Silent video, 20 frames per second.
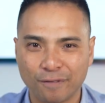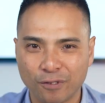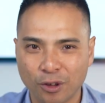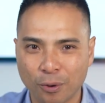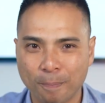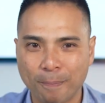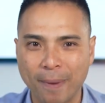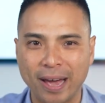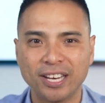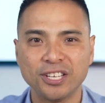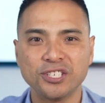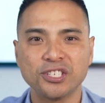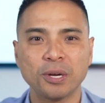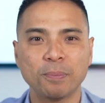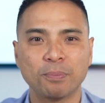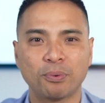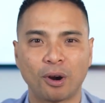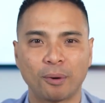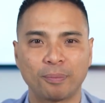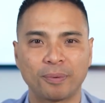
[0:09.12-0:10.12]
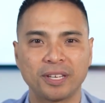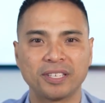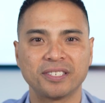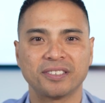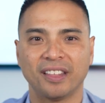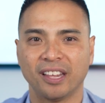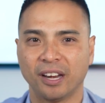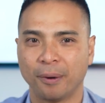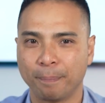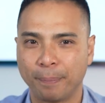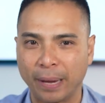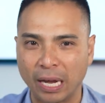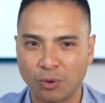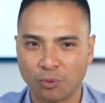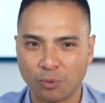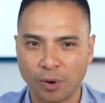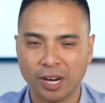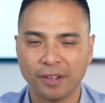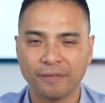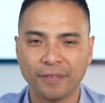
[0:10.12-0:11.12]
if you're managing properties that are
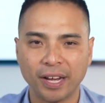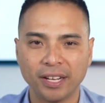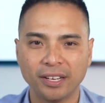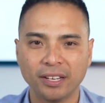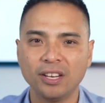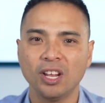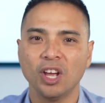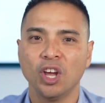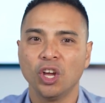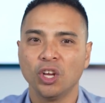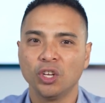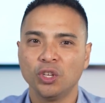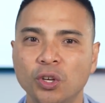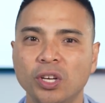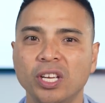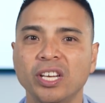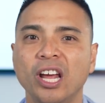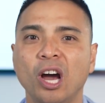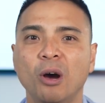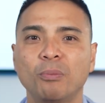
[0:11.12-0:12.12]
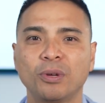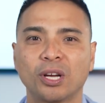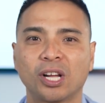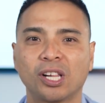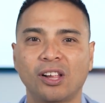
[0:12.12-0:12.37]
being renovated, you can help your